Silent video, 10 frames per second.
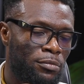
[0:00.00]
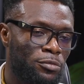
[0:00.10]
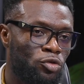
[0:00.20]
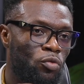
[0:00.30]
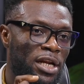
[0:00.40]

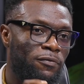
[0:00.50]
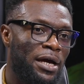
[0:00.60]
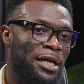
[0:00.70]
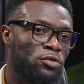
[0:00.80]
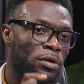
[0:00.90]
So whatever
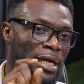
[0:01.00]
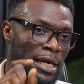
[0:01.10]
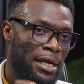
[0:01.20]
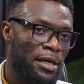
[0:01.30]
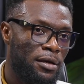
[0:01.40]
is on
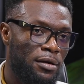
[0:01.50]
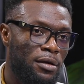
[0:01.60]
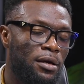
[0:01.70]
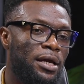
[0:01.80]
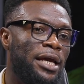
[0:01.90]
A
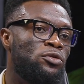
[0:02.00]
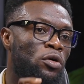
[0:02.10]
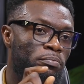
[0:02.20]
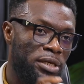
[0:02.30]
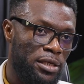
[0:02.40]
is
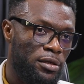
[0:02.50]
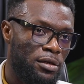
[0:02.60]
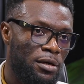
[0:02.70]
on B,